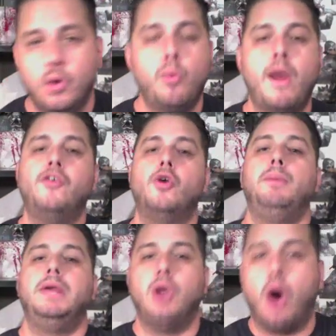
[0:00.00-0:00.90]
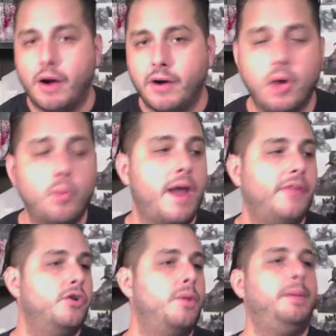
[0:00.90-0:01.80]
Whether it be Yara,
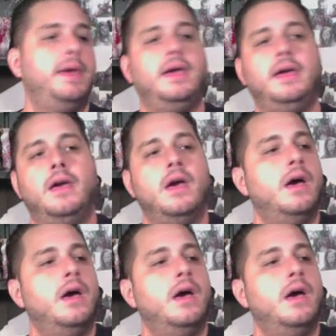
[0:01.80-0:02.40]
whether it be